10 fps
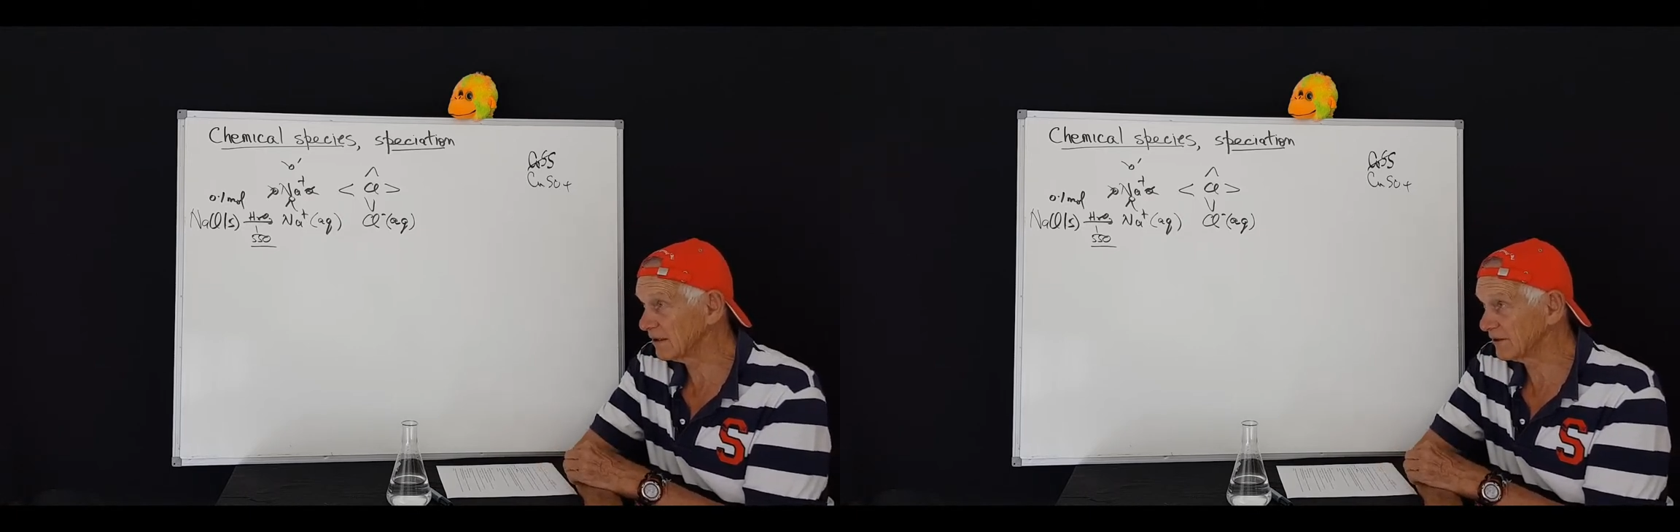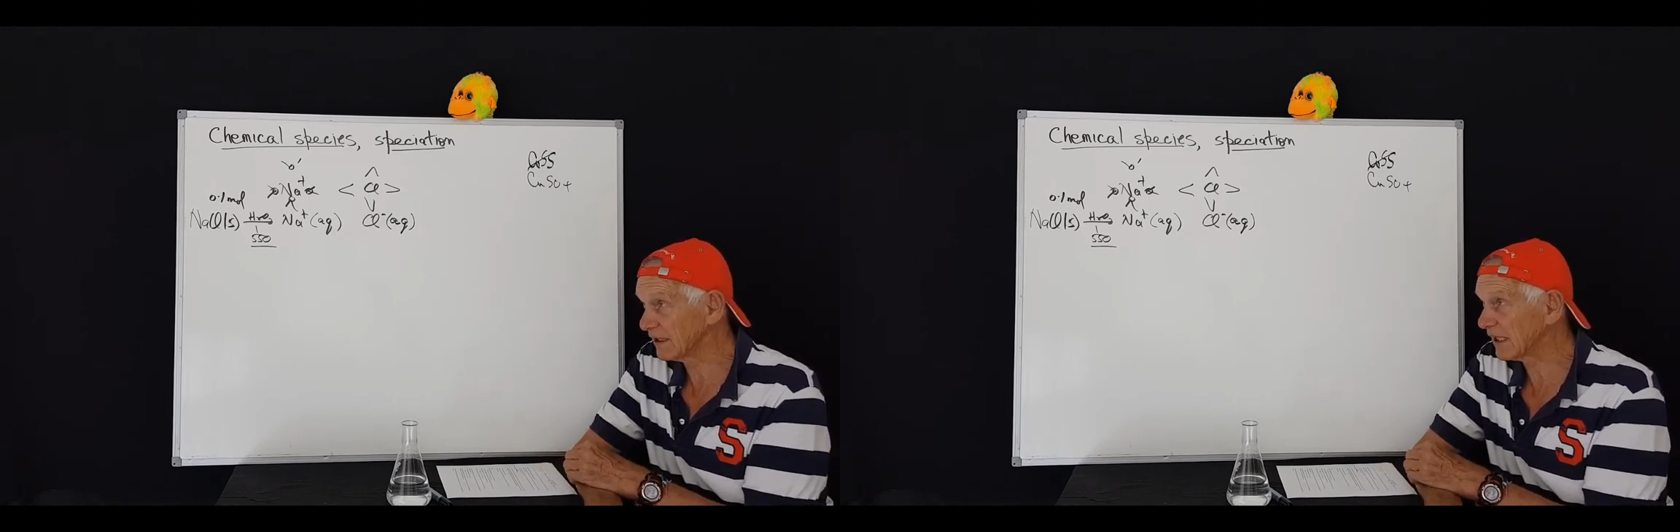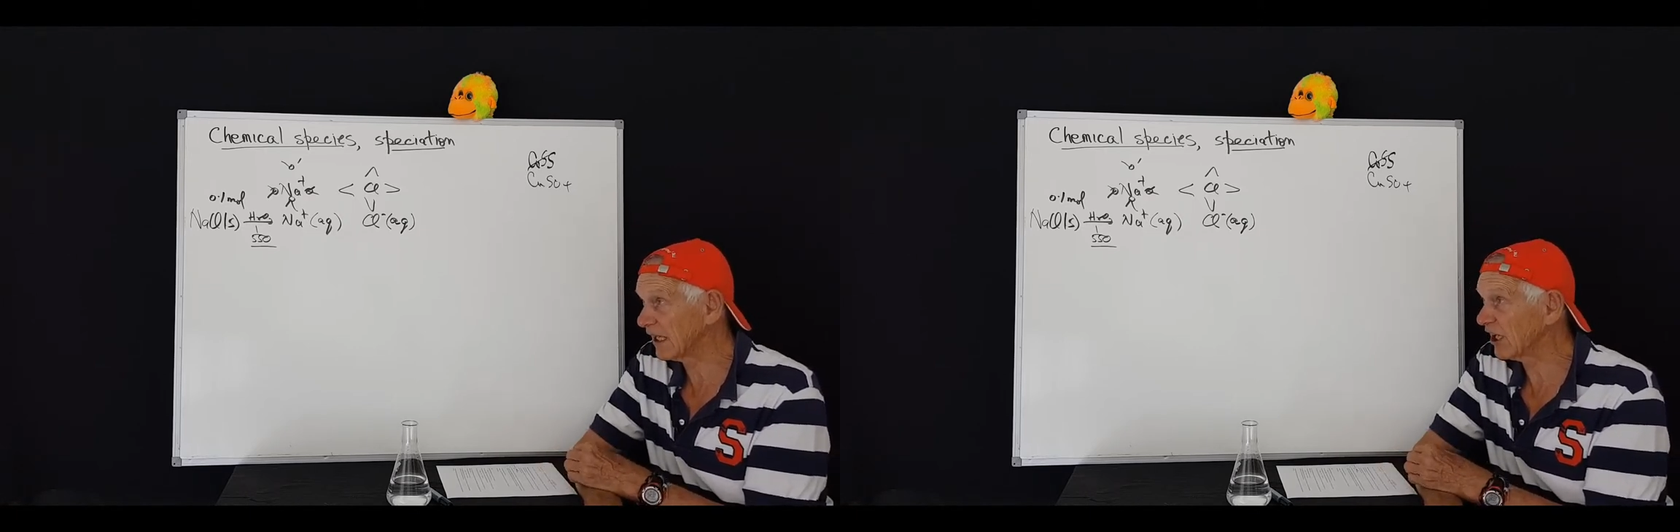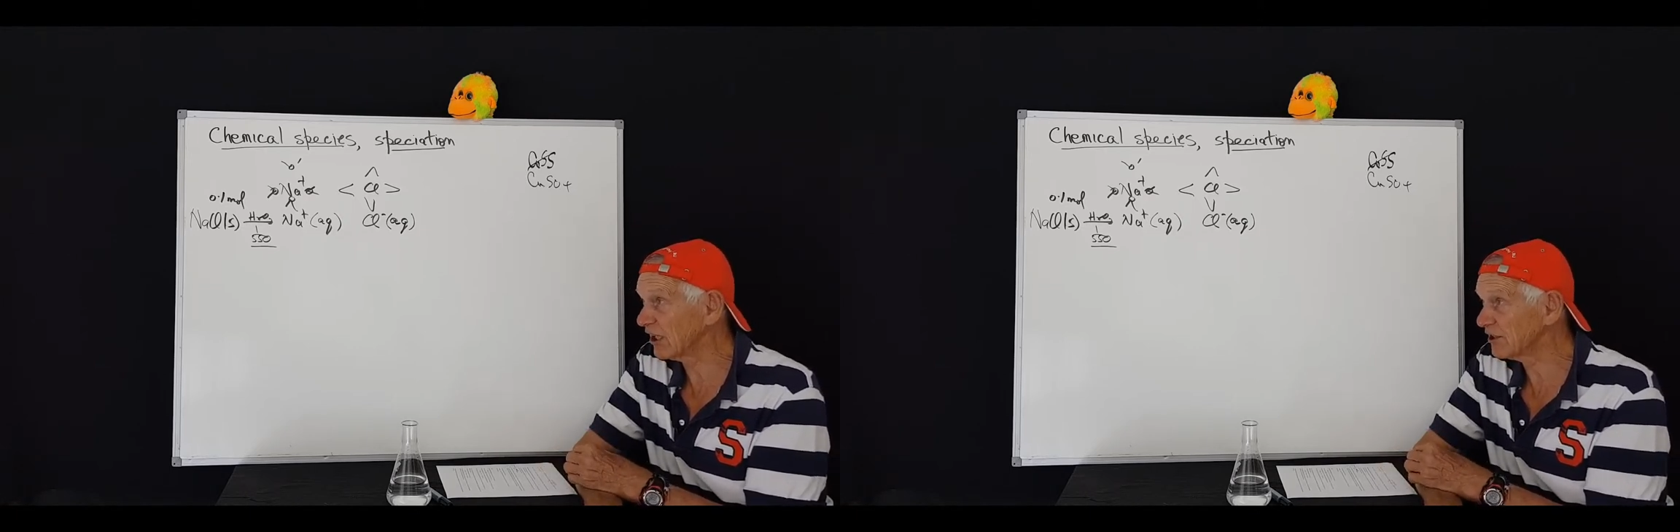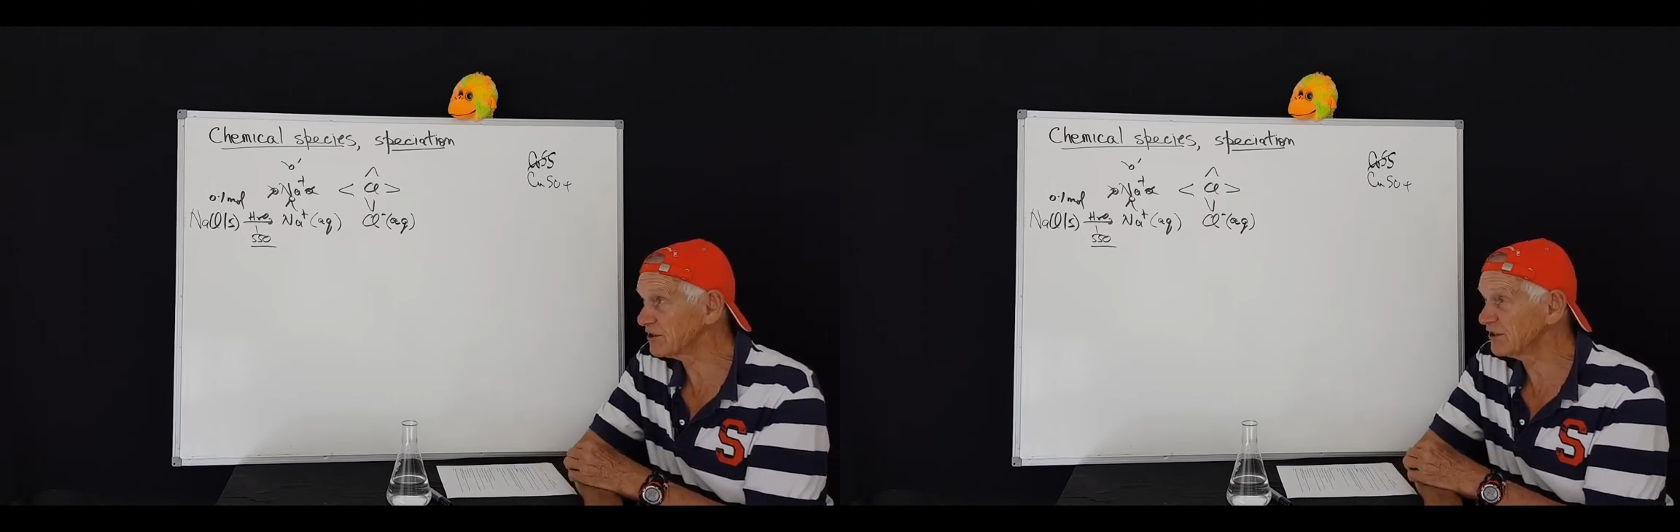on the
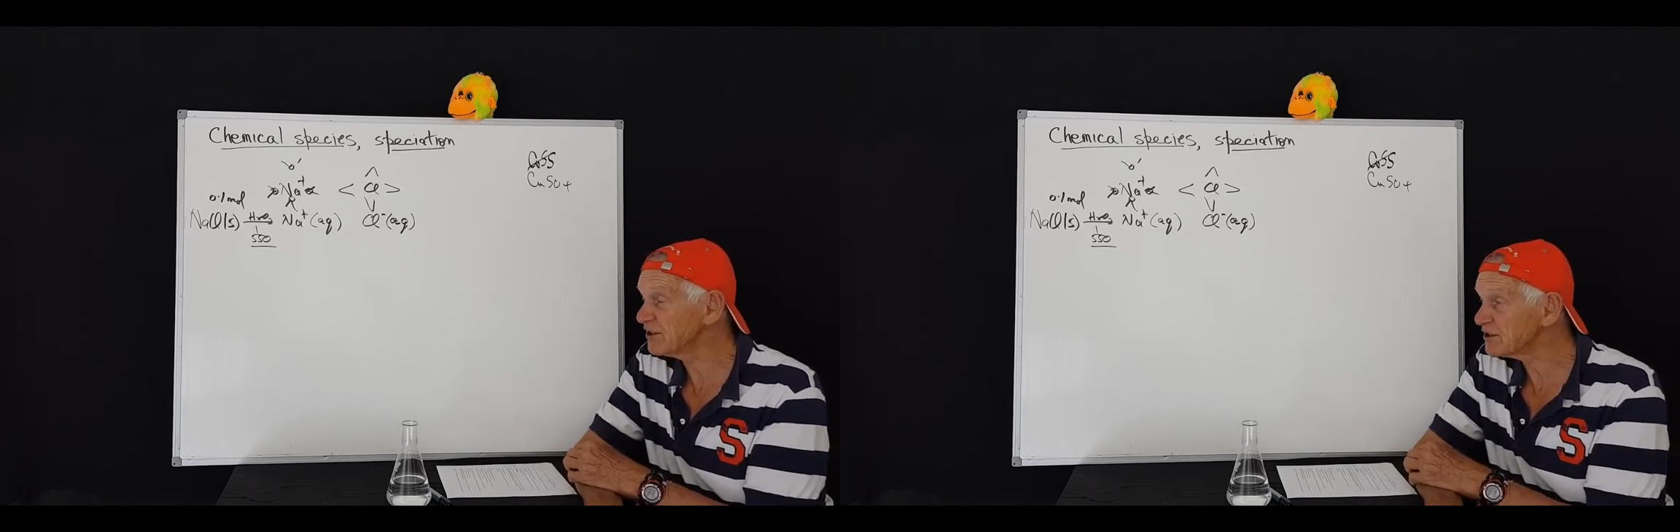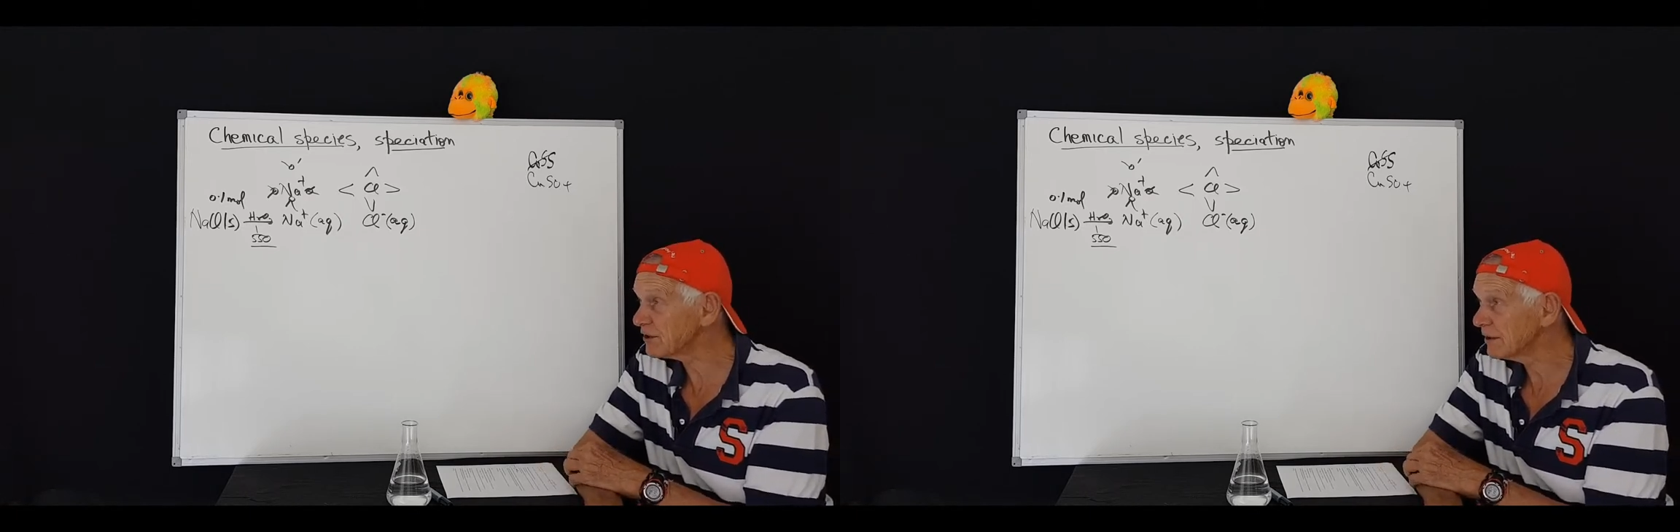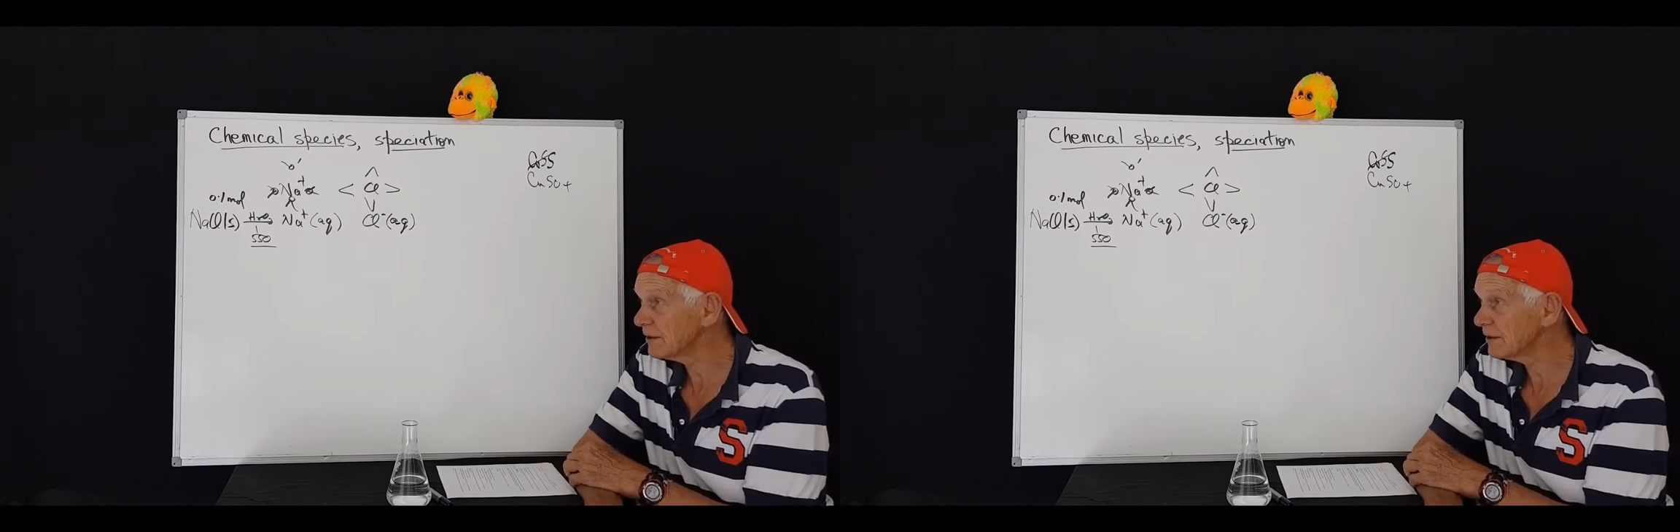colourlessness.